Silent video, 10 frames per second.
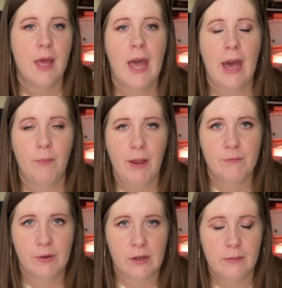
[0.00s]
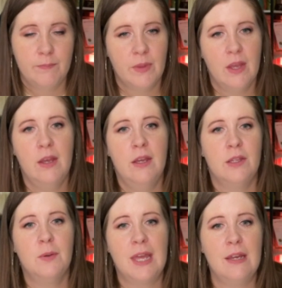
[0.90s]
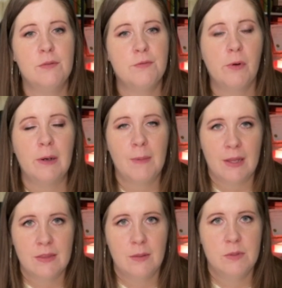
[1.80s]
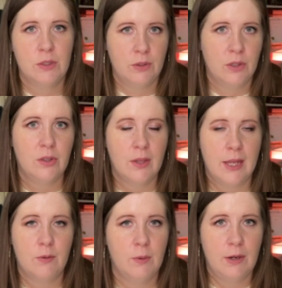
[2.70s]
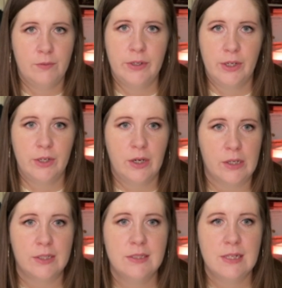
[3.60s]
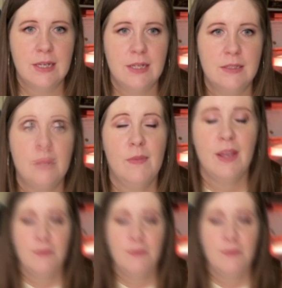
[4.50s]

However, you can't format them to look like whatever your currency is.